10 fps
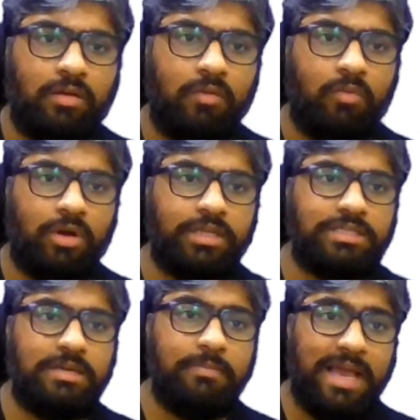what is
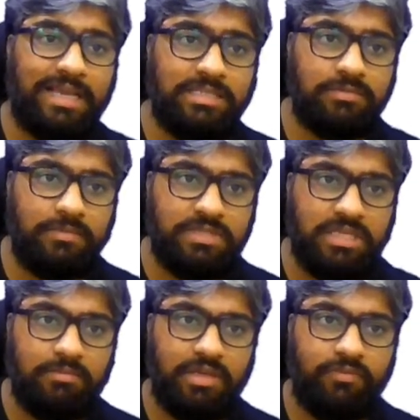the maximum
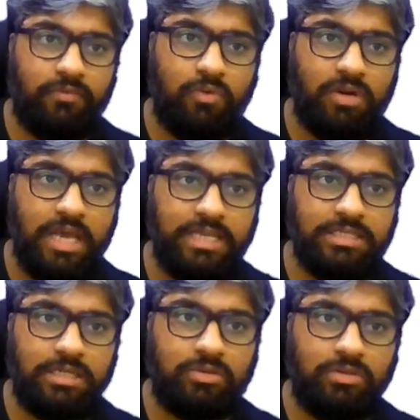sum if 4 dice
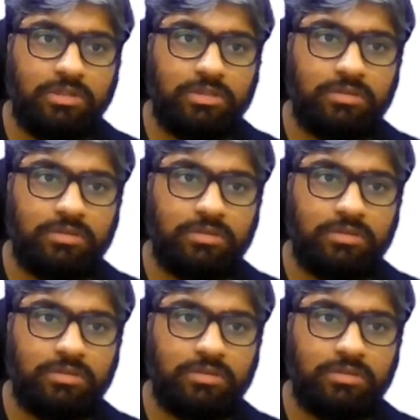are rolled?